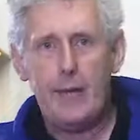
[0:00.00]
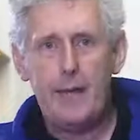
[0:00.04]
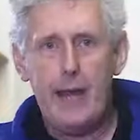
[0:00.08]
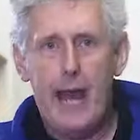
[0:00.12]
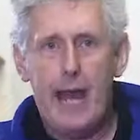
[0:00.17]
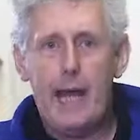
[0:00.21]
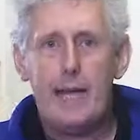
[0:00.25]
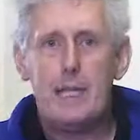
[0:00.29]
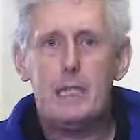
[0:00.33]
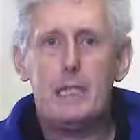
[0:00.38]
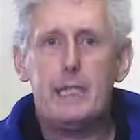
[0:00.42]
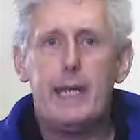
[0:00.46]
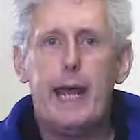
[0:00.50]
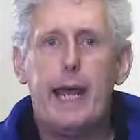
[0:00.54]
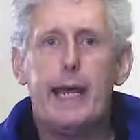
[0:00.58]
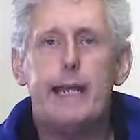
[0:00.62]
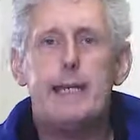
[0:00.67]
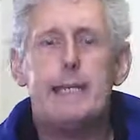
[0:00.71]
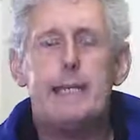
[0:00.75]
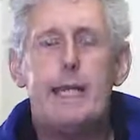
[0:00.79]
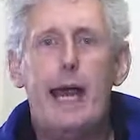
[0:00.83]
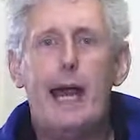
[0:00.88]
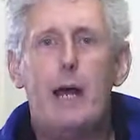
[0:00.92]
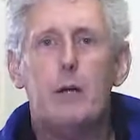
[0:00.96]
The handset
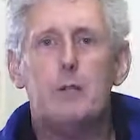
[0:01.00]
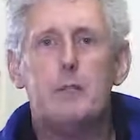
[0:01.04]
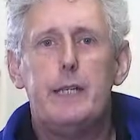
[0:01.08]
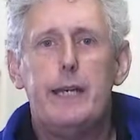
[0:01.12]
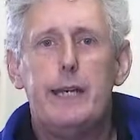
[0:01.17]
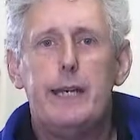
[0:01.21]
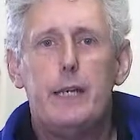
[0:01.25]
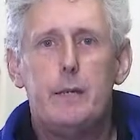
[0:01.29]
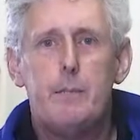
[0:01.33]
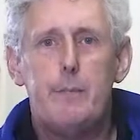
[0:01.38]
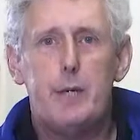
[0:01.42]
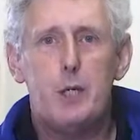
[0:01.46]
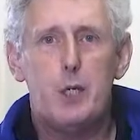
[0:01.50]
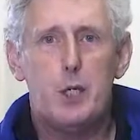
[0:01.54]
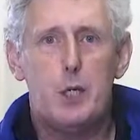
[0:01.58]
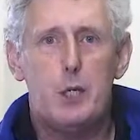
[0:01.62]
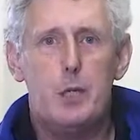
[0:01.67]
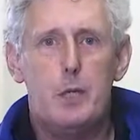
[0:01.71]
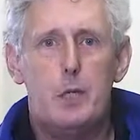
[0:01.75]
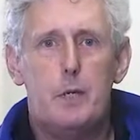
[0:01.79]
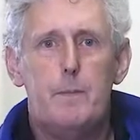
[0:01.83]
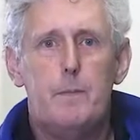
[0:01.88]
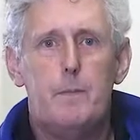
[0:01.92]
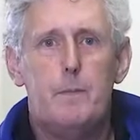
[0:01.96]
is now
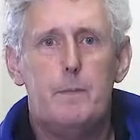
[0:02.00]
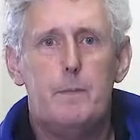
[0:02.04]
decommissioned.